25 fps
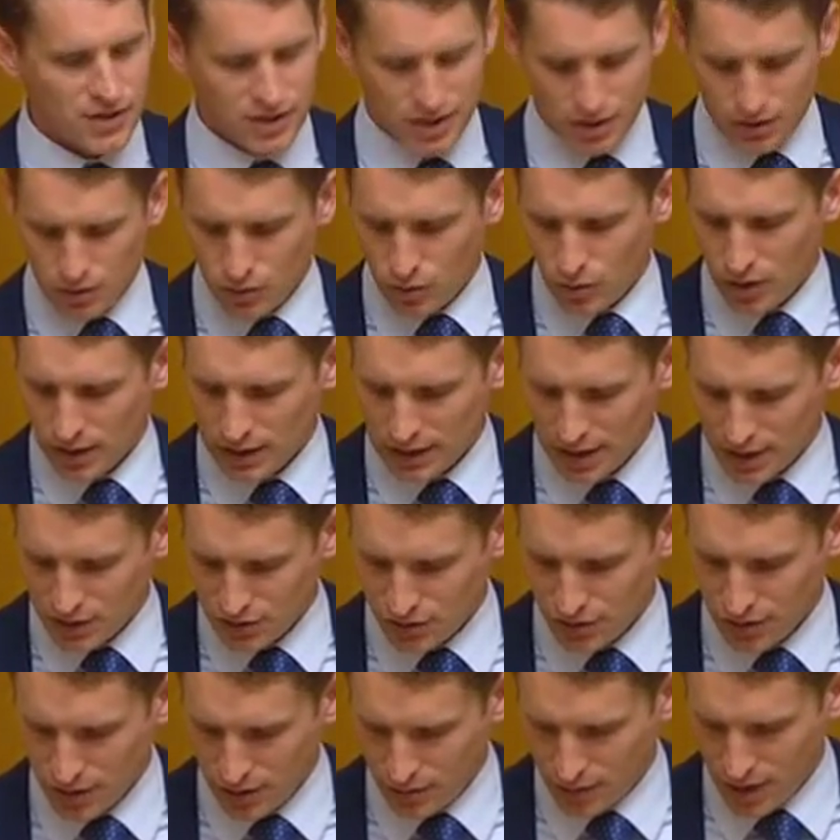single
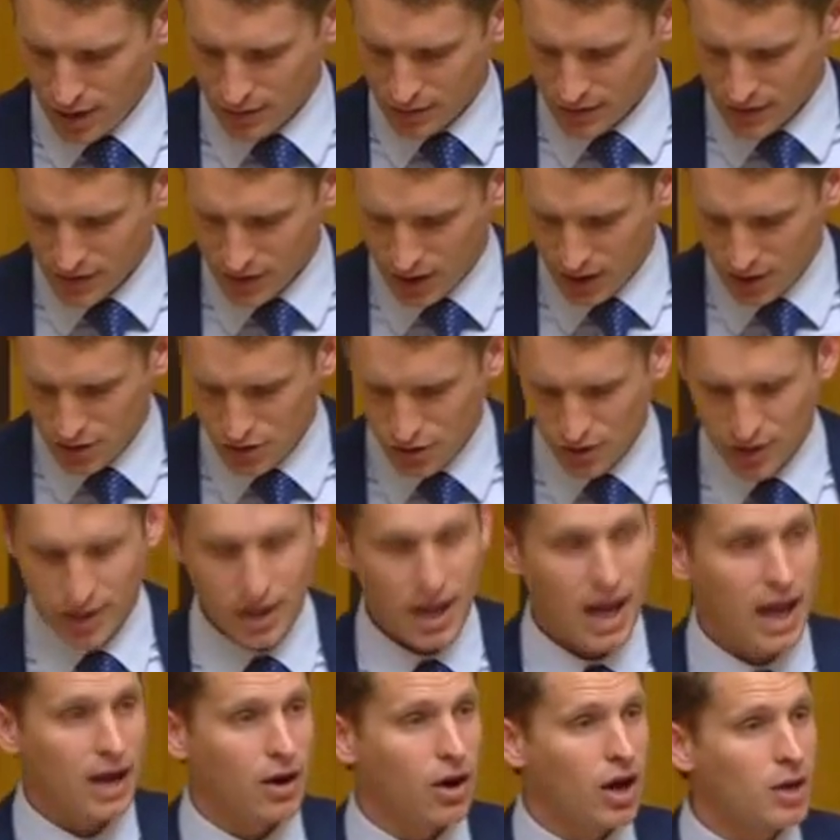electorate around this
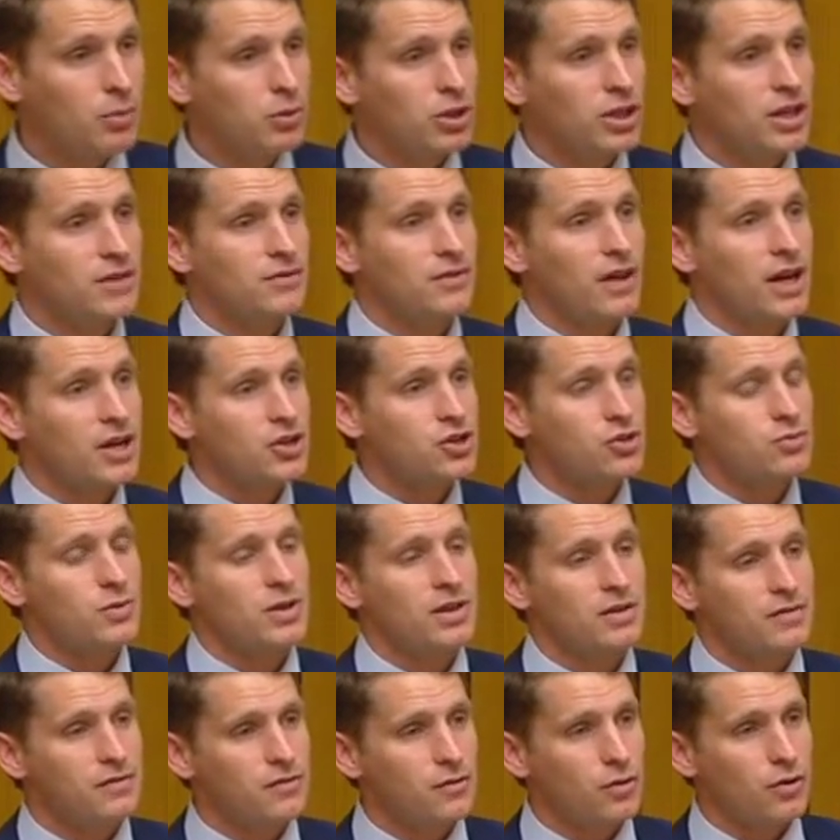country, and I believe they should
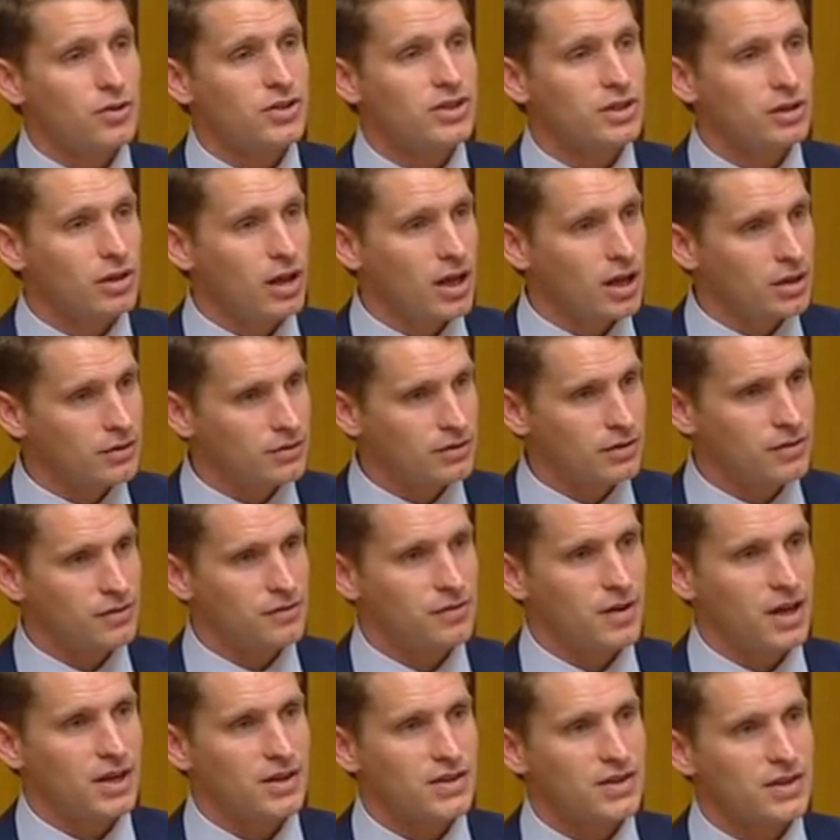be the first line of
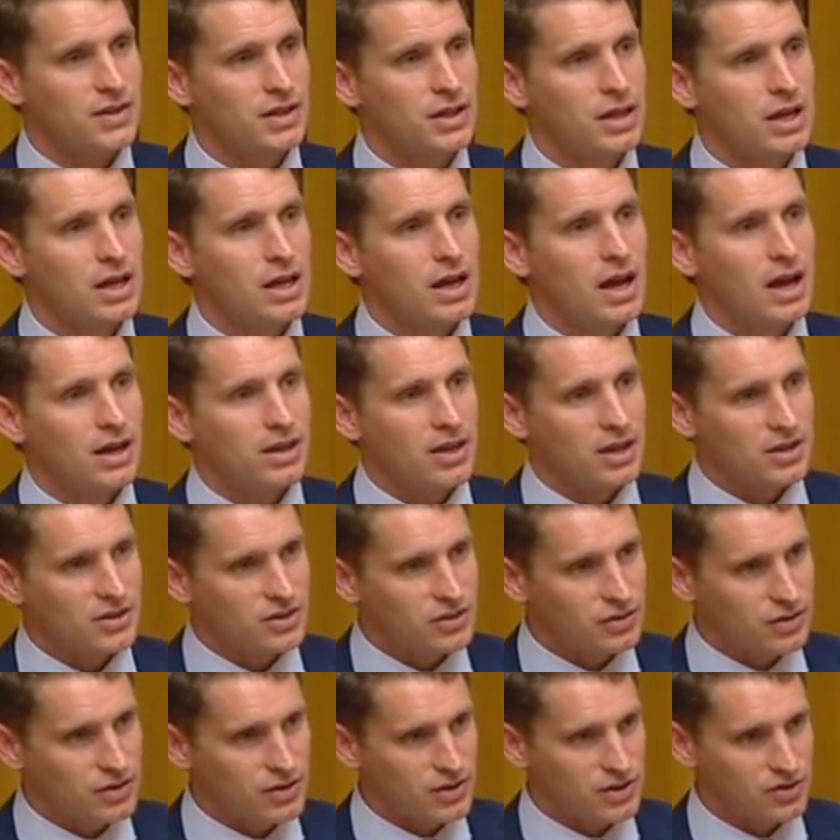defence
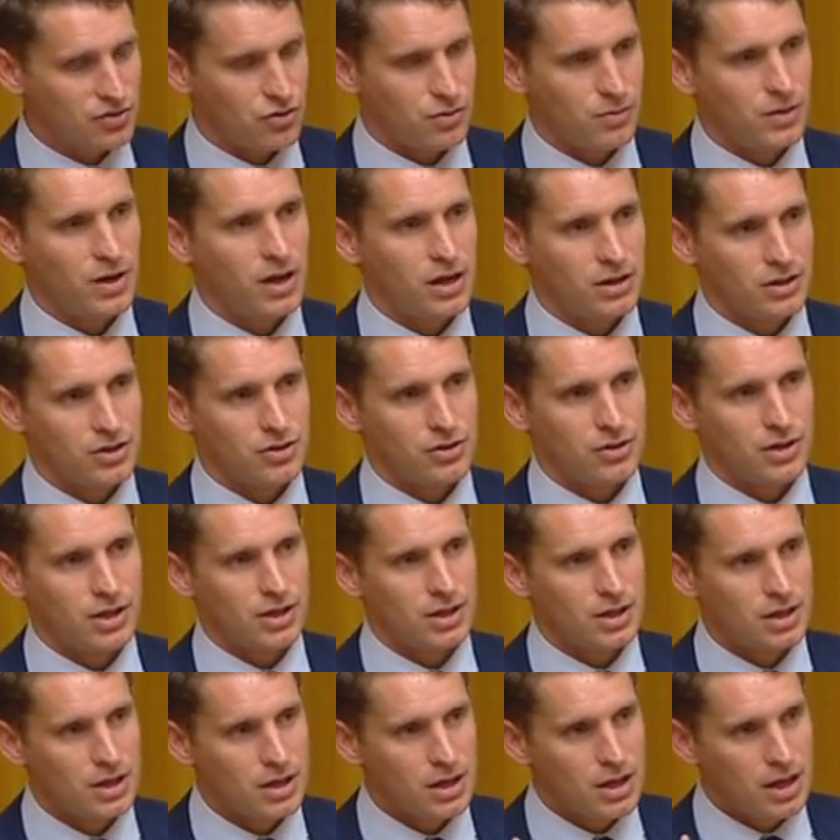against
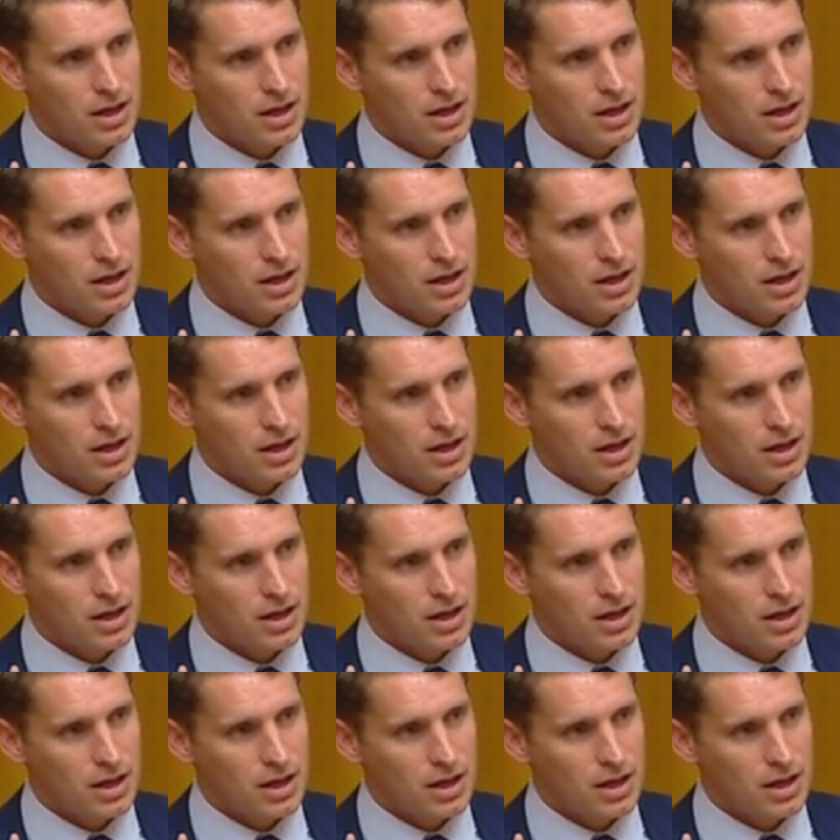discriminatory